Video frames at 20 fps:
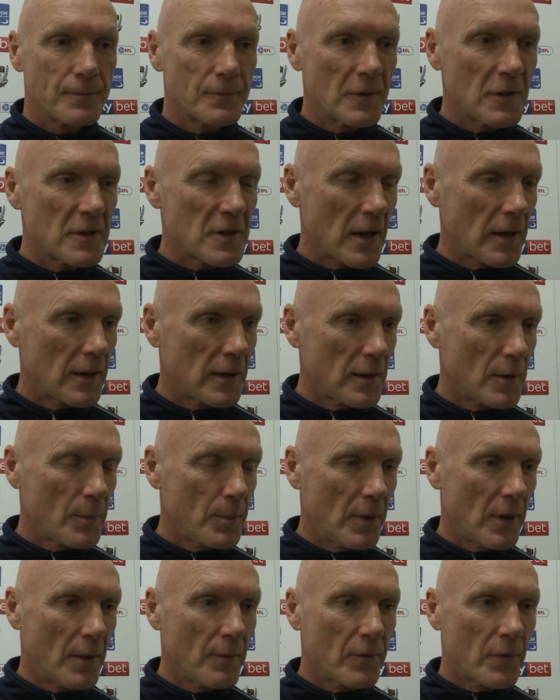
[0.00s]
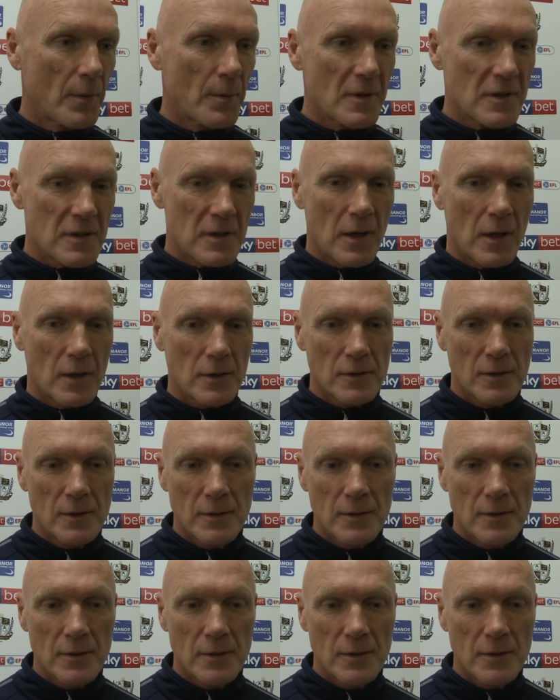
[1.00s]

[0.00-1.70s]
decided to play him from the start,